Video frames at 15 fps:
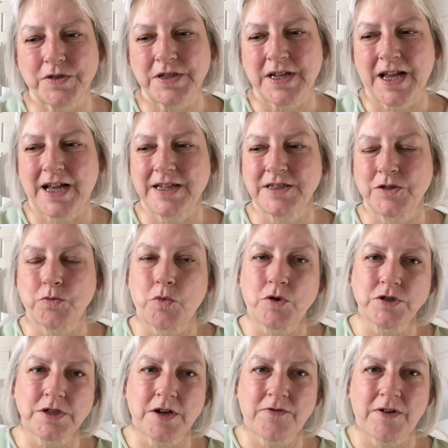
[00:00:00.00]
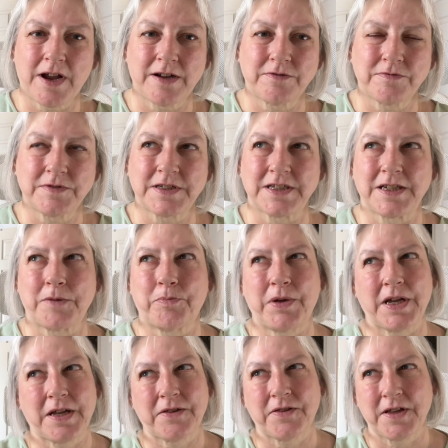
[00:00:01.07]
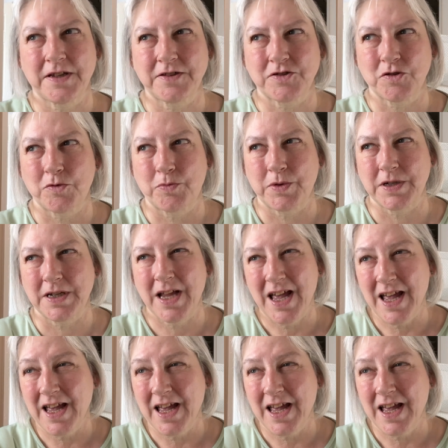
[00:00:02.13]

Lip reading: You kind of wander around and you pick things up, and